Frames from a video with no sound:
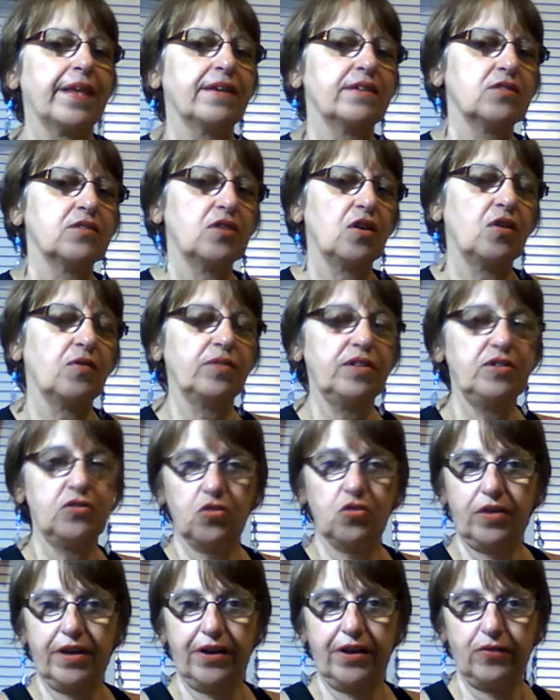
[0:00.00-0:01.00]
So he
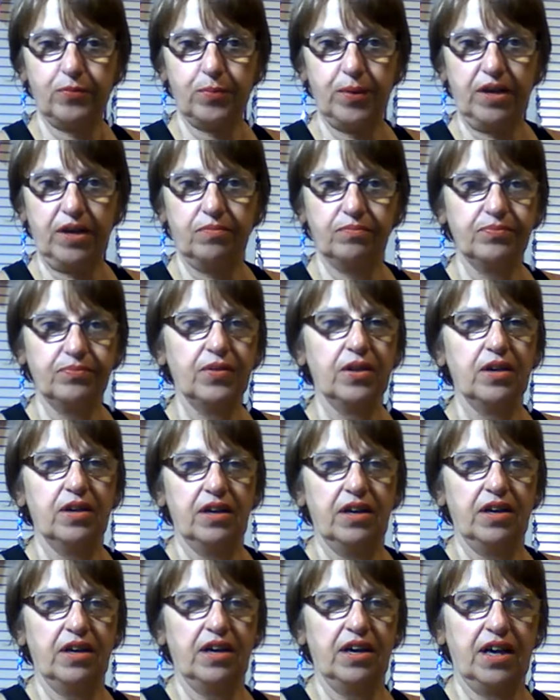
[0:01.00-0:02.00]
took care of me,
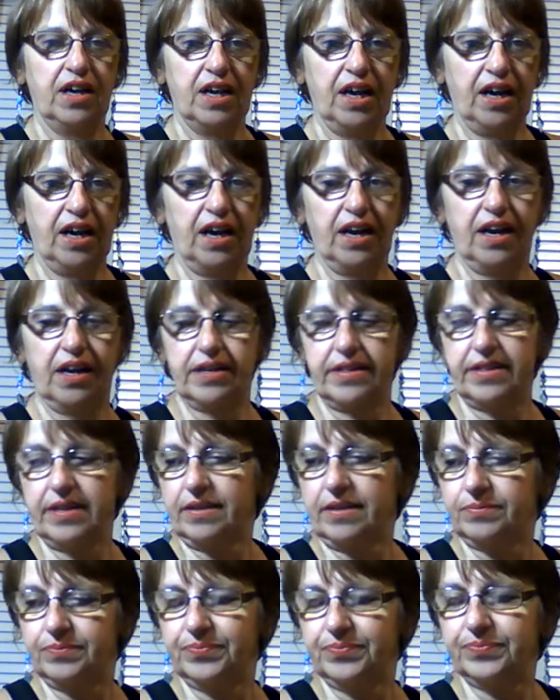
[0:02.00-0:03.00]
and I got out of there.
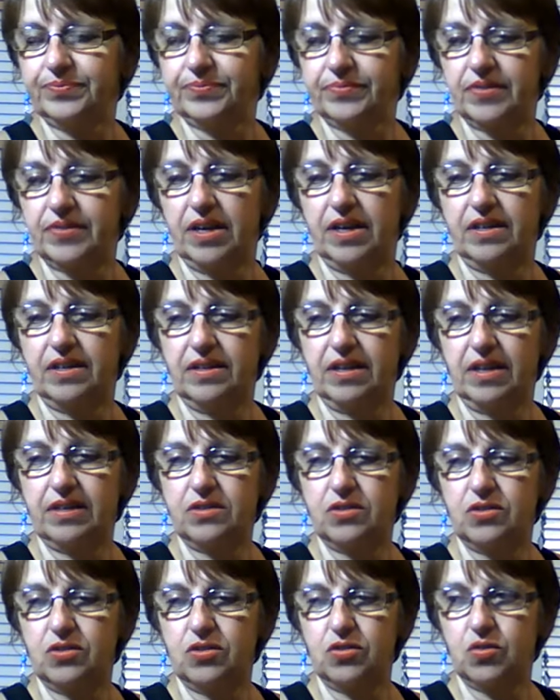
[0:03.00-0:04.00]
And
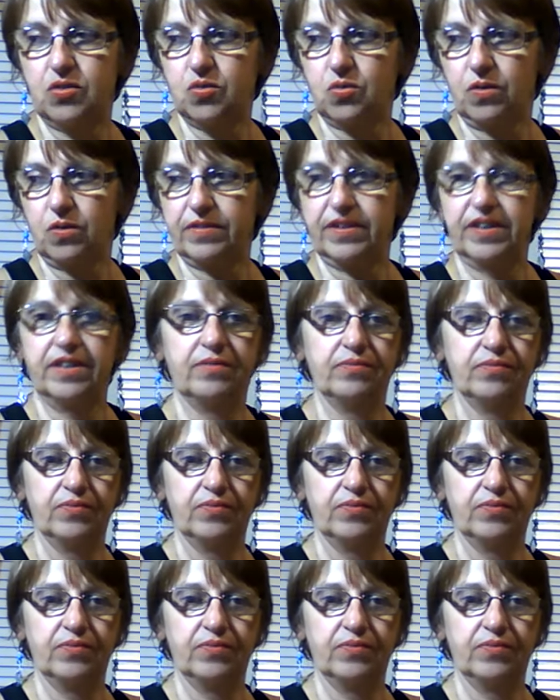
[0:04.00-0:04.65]
that's the story.